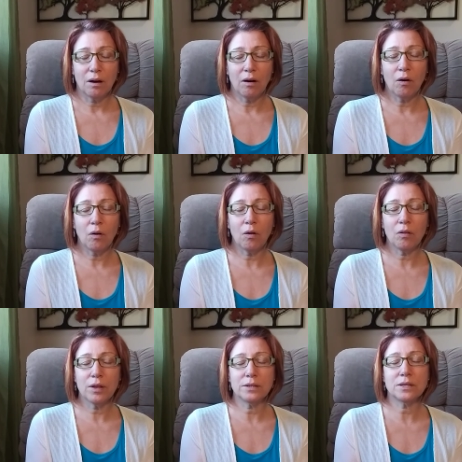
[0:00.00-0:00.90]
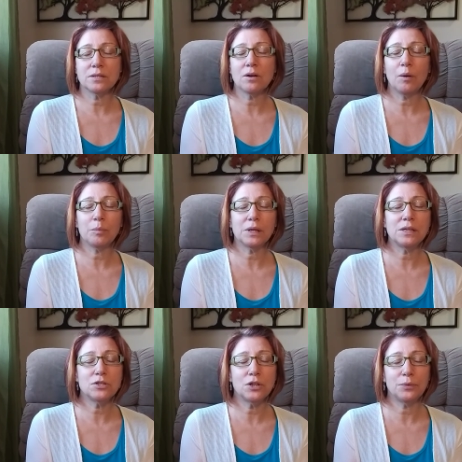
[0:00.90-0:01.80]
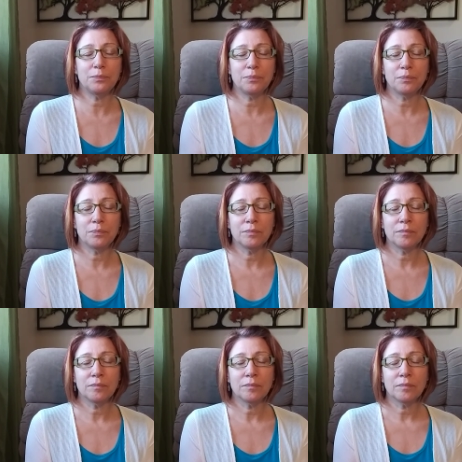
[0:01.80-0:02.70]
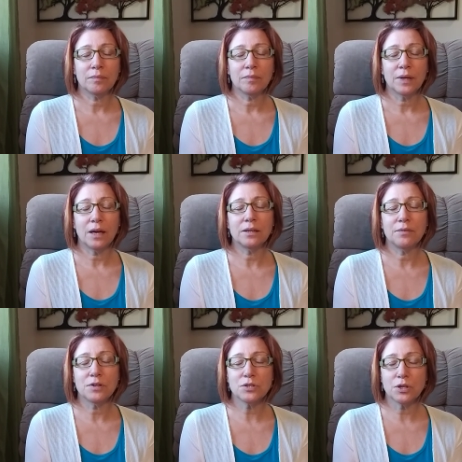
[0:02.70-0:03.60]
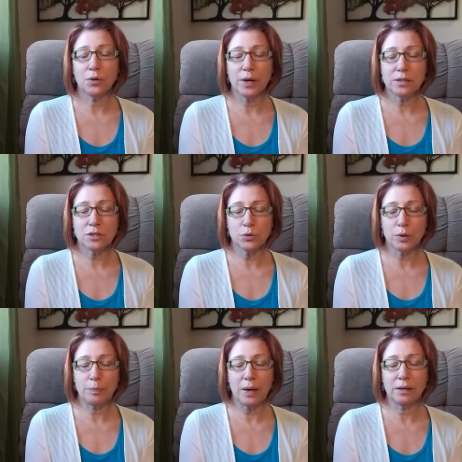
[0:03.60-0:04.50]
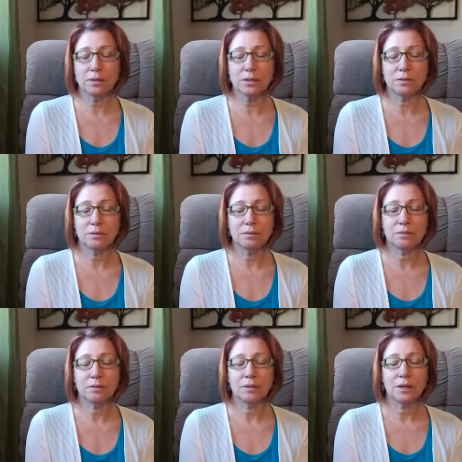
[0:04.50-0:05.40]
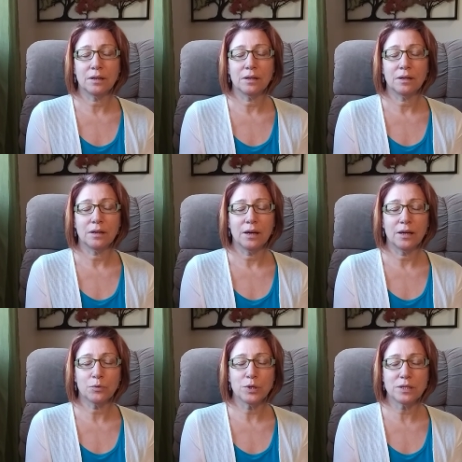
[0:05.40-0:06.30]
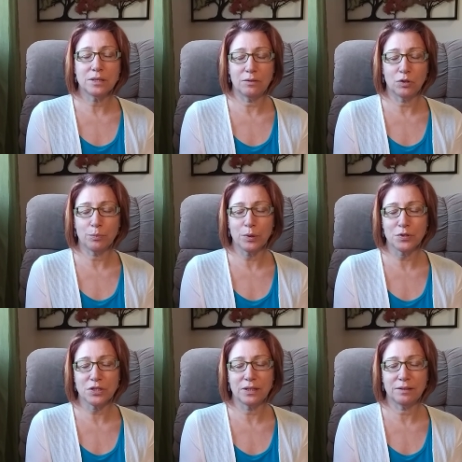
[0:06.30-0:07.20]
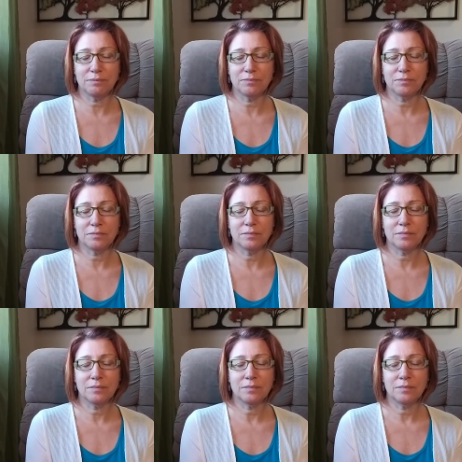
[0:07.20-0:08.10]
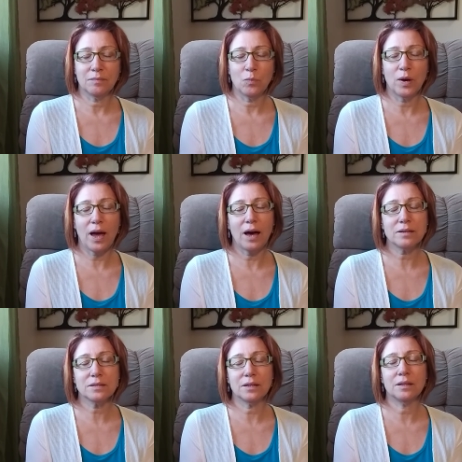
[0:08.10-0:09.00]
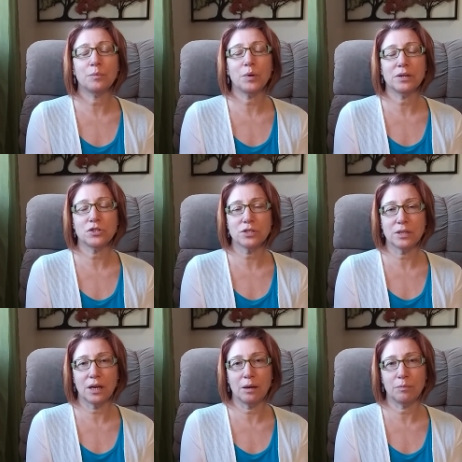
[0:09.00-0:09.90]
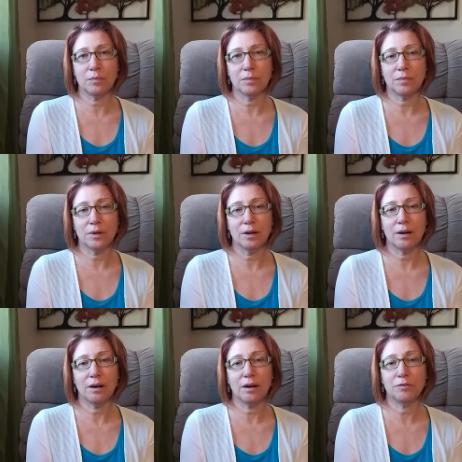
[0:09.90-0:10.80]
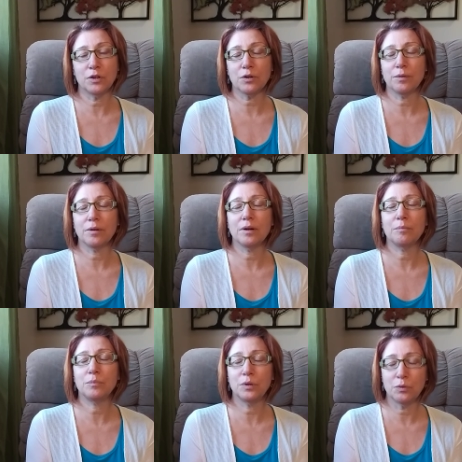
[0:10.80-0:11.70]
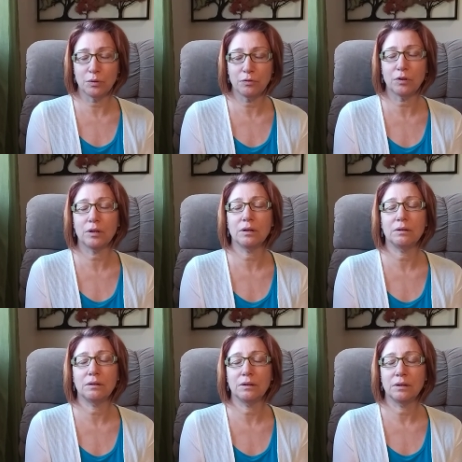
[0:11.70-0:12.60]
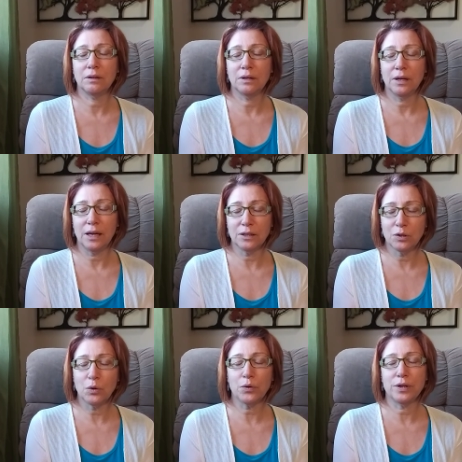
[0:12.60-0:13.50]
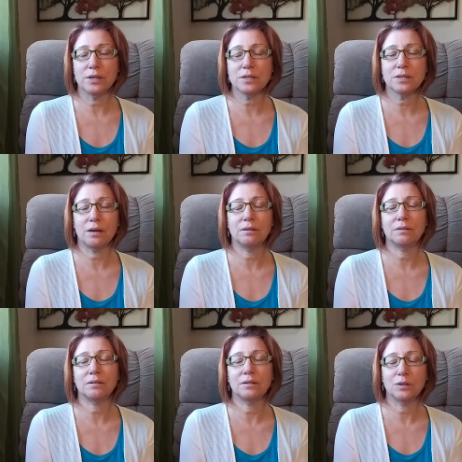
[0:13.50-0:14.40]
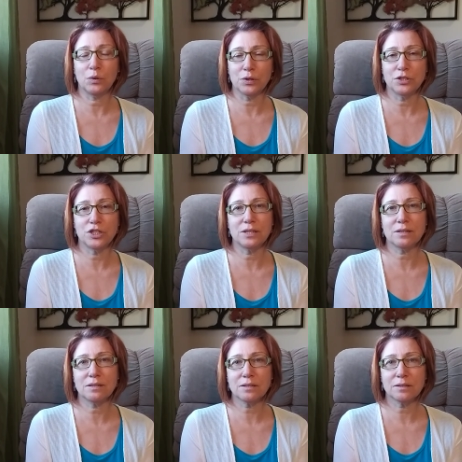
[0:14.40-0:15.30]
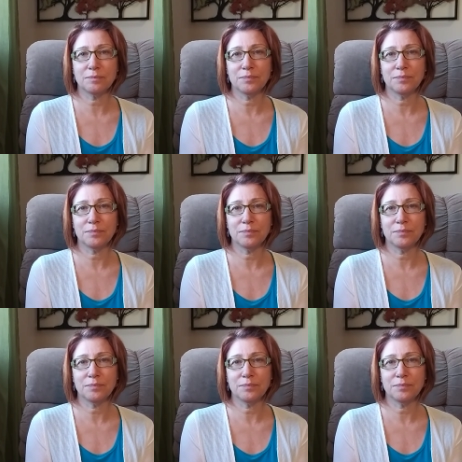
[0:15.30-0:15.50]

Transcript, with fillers: all that does not please you and give us the grace to repent and receive your mercy. We ask in the precious name of your beautiful and glorious Son, Lord Jesus.